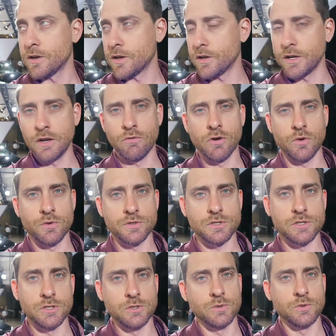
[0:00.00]
Now Niro is
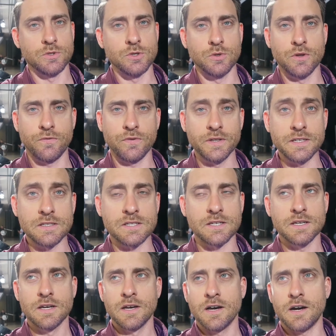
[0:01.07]
new to the fleet,
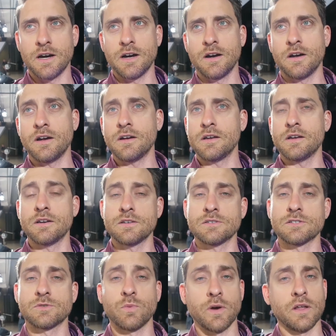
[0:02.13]
uh,
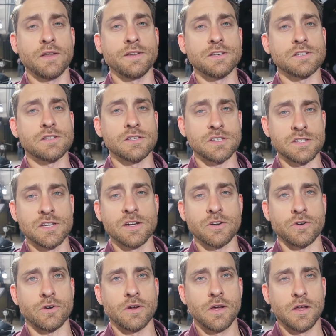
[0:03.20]
as well as the Stinger.